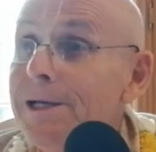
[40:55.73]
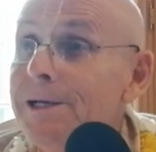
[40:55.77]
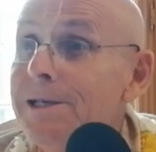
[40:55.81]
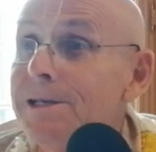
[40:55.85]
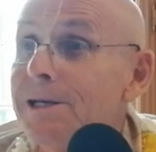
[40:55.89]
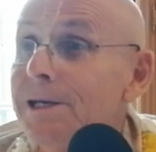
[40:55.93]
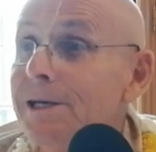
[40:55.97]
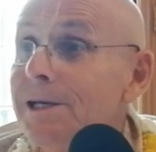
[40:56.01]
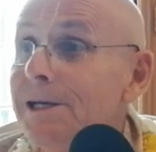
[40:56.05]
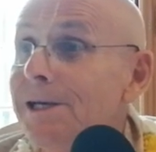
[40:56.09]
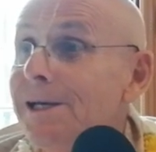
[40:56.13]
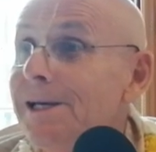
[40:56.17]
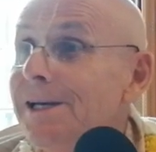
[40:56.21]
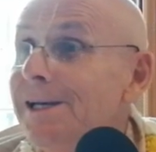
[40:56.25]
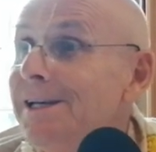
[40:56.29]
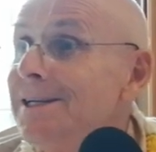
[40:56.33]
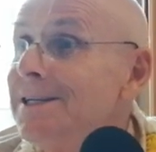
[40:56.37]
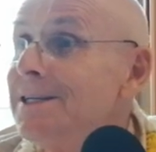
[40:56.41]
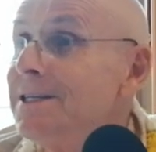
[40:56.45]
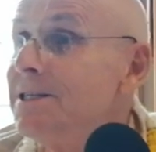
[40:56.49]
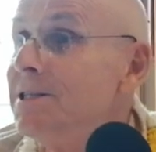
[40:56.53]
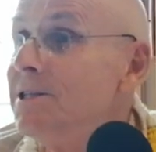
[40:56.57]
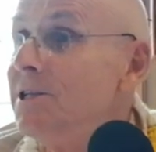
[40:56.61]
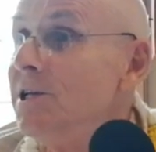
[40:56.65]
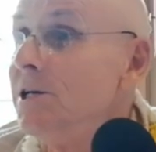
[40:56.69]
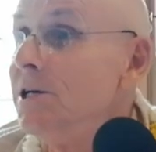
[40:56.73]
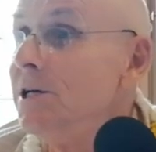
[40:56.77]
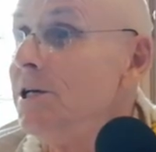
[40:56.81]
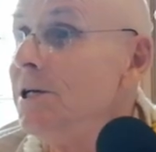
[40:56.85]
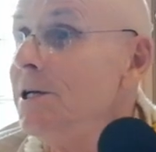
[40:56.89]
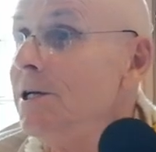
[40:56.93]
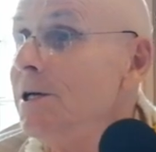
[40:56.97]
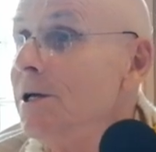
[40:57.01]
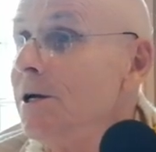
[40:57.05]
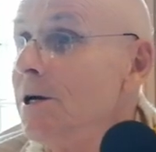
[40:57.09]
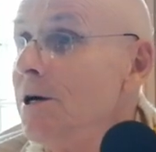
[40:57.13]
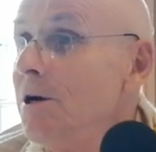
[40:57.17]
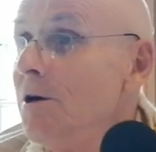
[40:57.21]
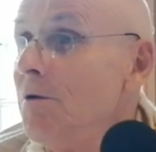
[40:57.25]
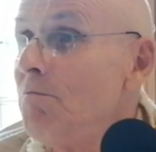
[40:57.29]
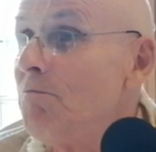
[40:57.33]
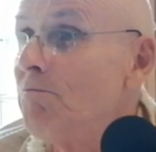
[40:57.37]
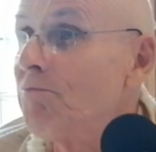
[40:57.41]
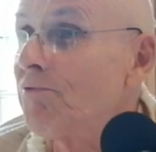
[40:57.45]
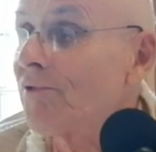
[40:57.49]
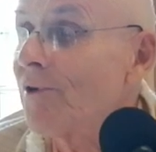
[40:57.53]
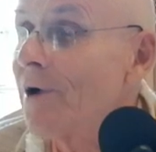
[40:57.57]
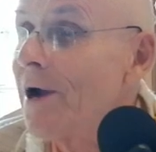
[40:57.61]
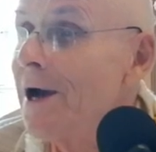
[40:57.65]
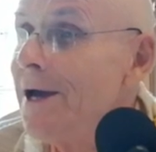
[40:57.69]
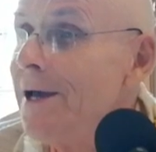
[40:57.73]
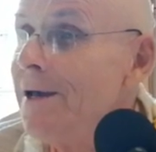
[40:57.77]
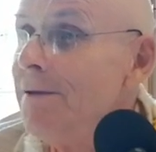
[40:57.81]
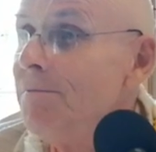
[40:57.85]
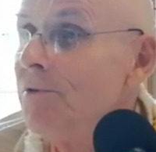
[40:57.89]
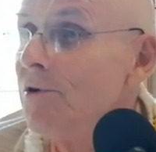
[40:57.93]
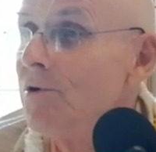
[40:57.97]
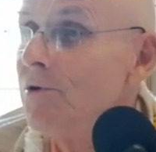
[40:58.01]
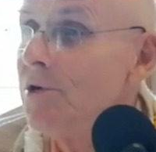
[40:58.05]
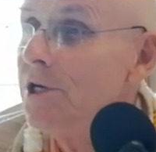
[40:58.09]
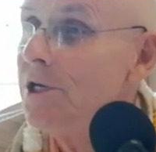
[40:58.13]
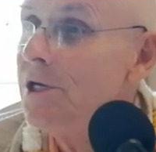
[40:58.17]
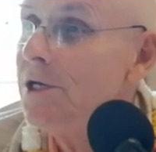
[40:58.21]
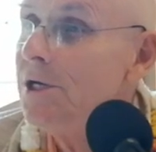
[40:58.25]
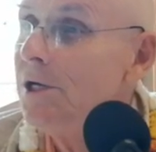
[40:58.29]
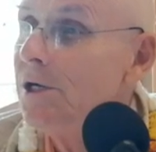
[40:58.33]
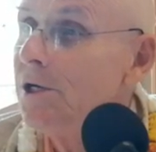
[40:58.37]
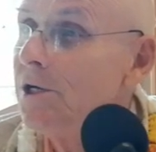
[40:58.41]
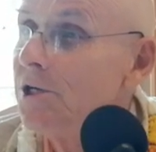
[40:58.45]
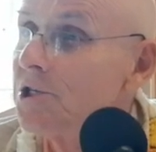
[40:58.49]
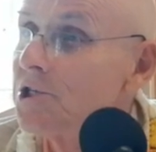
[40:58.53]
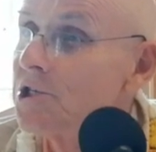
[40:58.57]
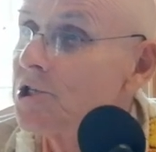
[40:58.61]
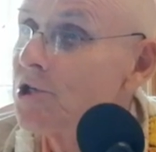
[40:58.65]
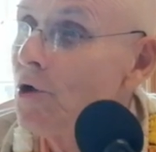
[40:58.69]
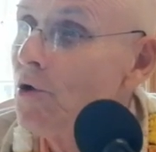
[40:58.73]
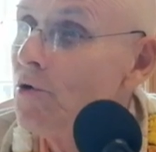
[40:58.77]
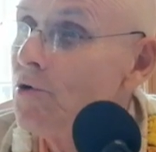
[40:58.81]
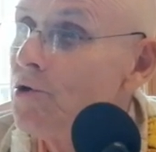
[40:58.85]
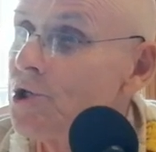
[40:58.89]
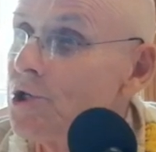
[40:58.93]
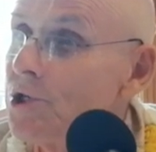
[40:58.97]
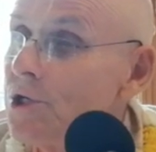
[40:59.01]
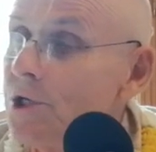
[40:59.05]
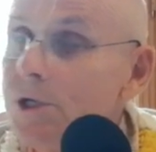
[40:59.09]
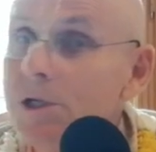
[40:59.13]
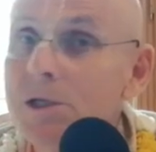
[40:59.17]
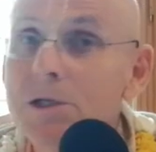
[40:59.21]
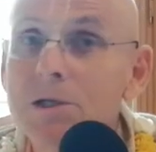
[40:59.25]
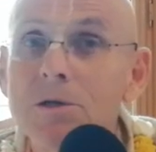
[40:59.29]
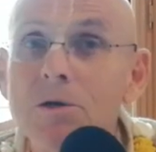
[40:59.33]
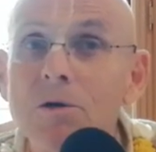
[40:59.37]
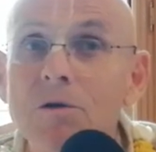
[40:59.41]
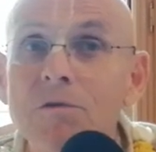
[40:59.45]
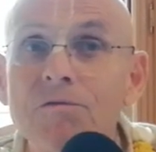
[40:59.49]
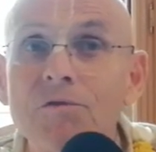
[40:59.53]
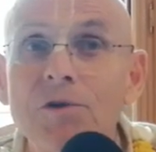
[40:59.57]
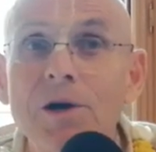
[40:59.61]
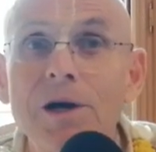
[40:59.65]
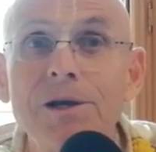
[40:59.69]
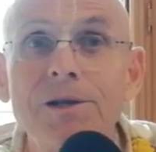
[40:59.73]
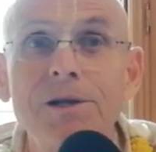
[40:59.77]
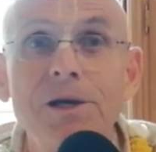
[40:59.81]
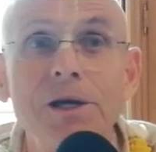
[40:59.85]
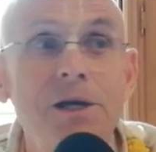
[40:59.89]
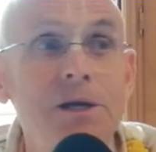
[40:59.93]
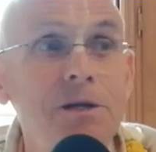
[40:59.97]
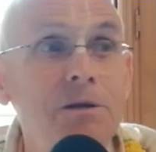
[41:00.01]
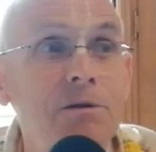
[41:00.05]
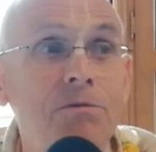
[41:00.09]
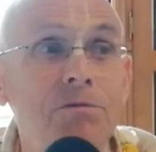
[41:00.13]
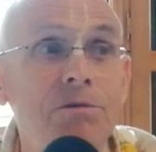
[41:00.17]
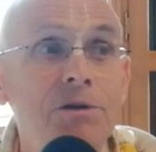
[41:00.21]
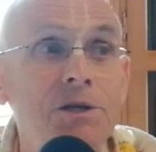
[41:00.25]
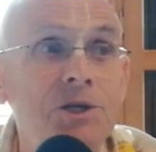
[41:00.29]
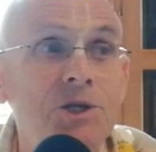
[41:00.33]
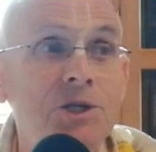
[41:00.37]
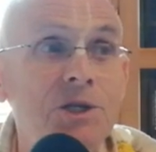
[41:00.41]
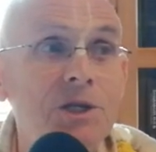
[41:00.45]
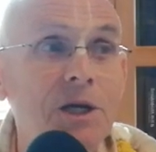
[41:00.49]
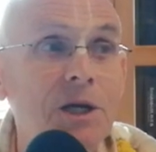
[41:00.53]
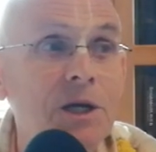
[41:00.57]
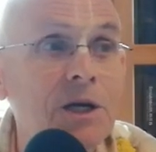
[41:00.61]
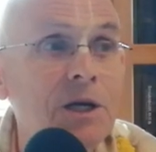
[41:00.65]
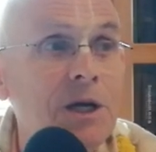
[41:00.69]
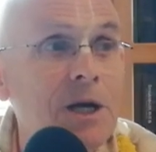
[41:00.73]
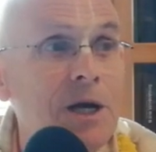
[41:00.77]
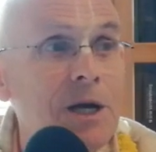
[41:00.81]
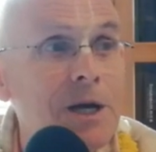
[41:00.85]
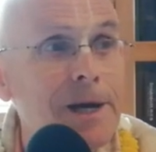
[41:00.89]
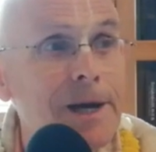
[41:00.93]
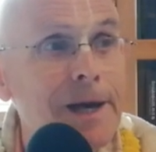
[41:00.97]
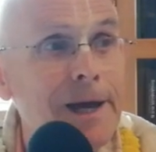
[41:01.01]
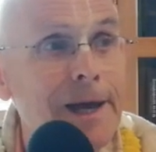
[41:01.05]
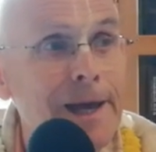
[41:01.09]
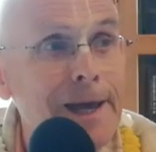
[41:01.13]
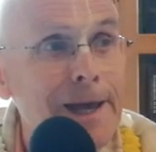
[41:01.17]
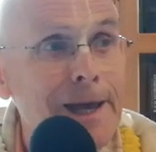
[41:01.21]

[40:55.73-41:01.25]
Lalita is the primary associate of Radha and Krishna,